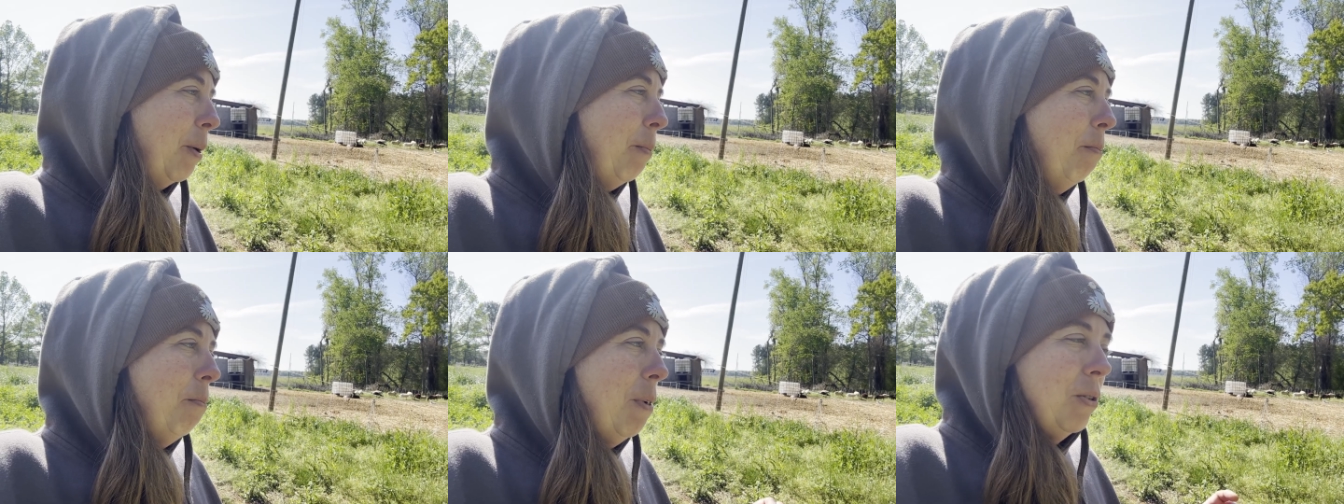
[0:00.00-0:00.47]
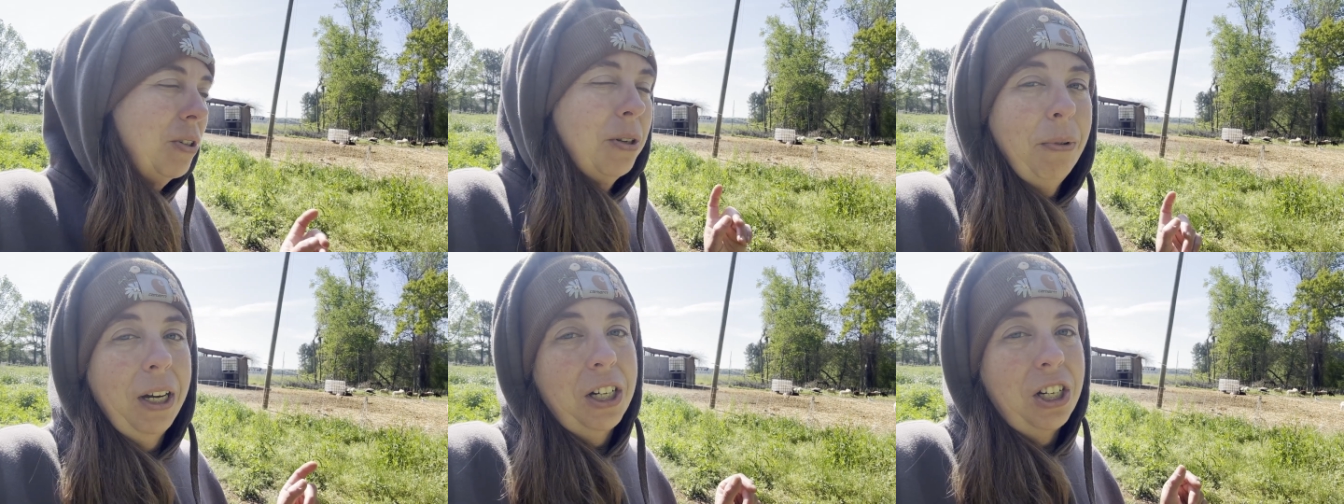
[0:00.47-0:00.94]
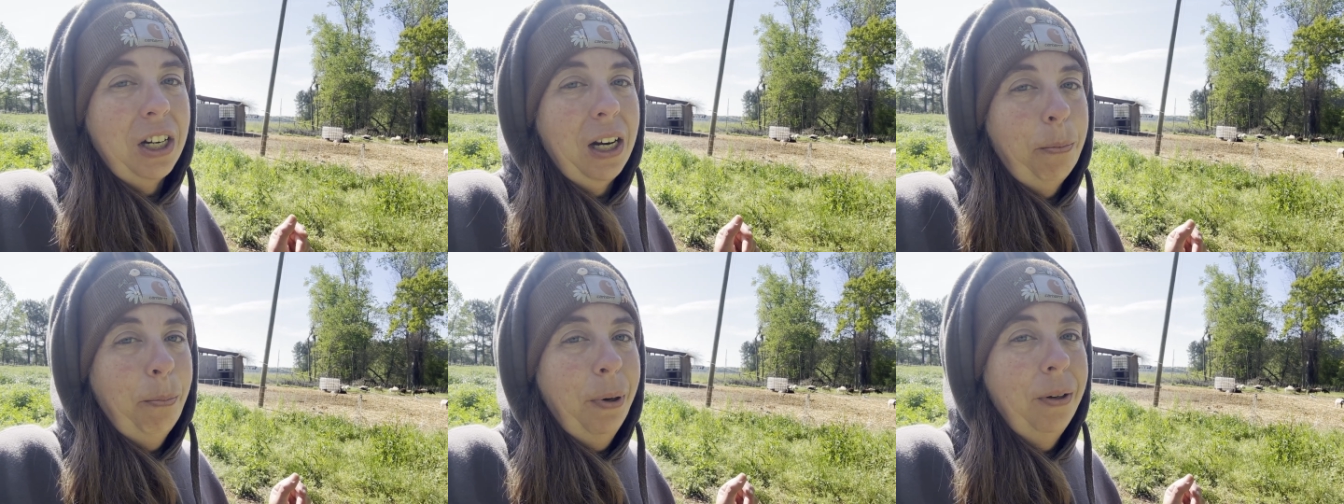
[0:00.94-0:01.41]
most of my
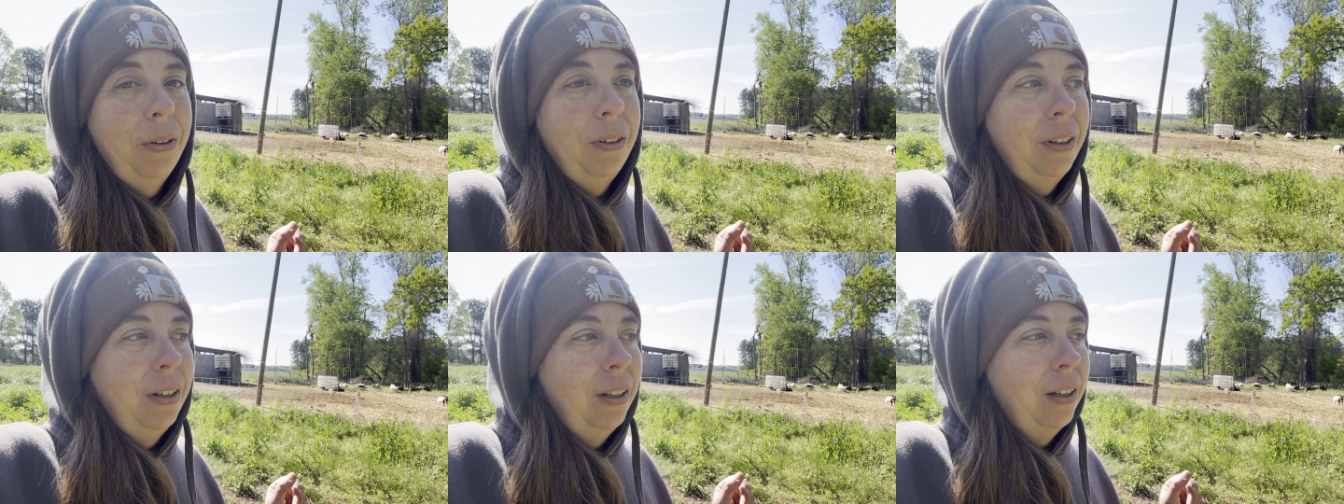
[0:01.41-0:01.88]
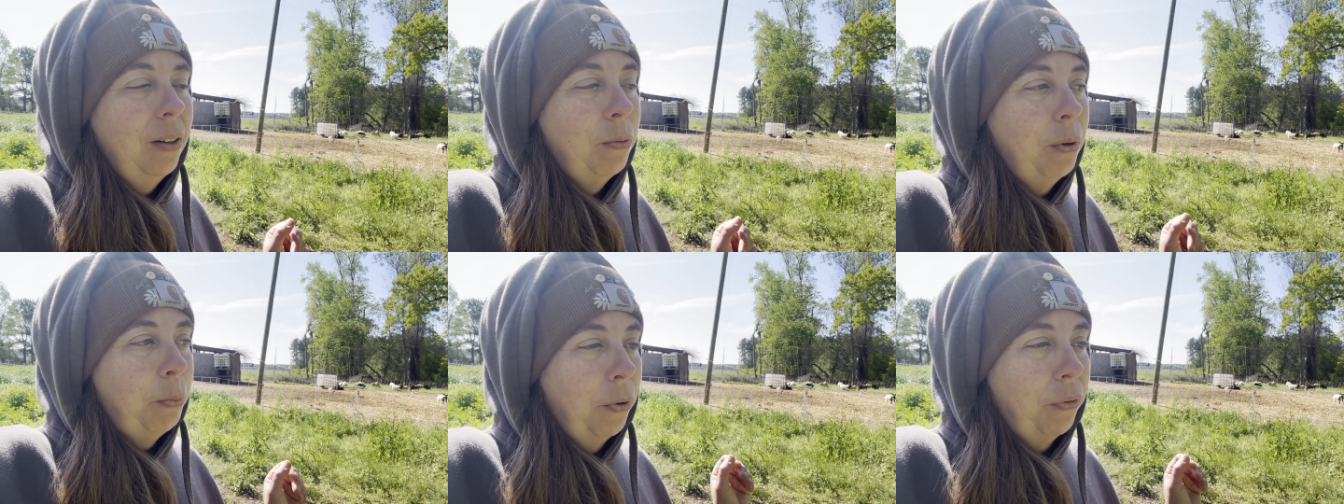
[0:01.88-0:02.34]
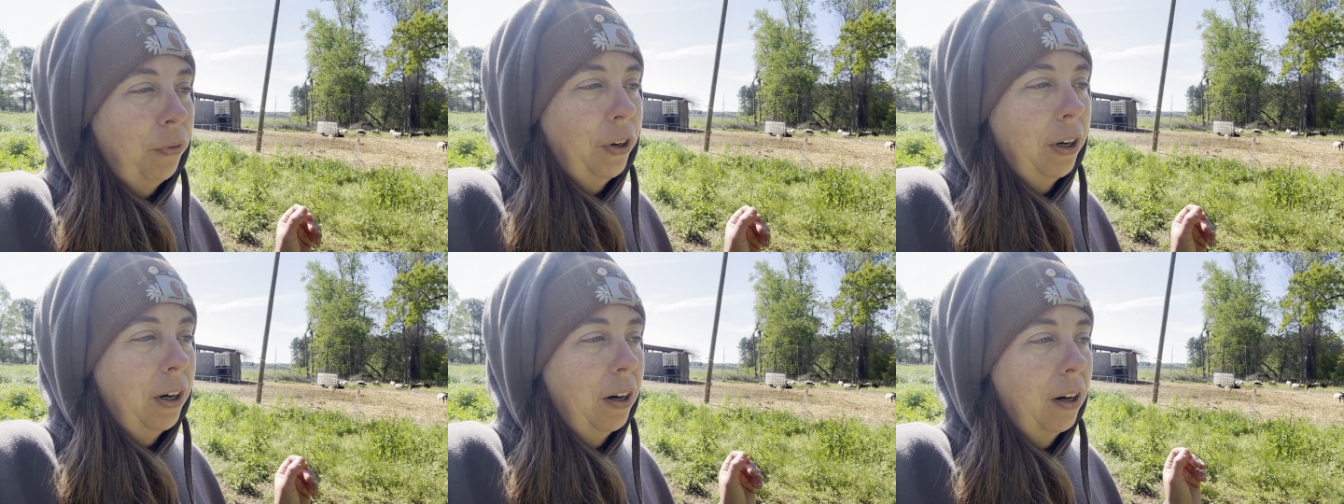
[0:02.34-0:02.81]
sheep would
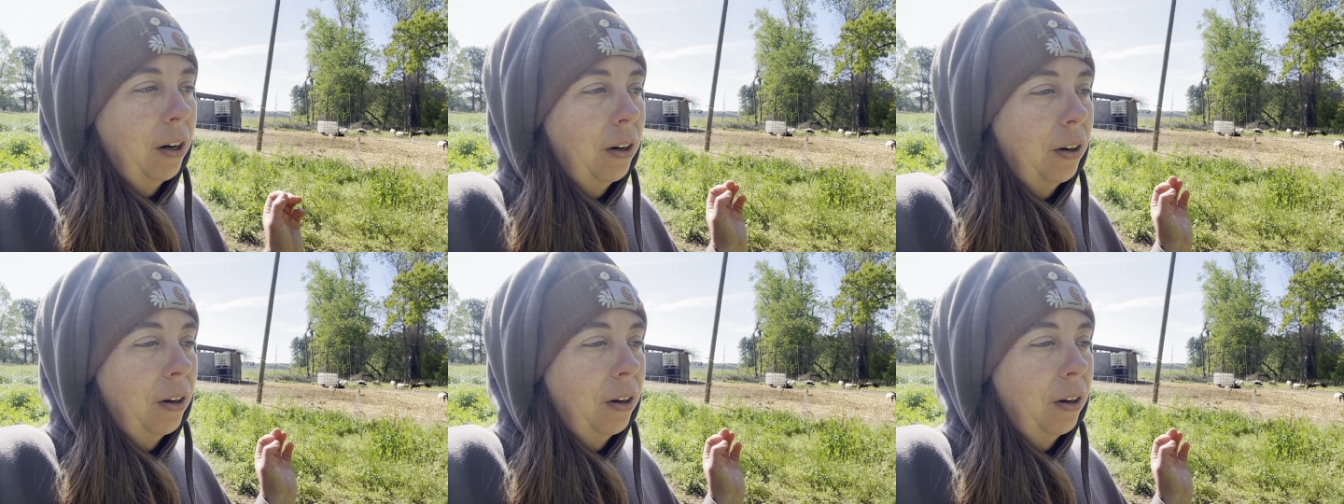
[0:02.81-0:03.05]
prefer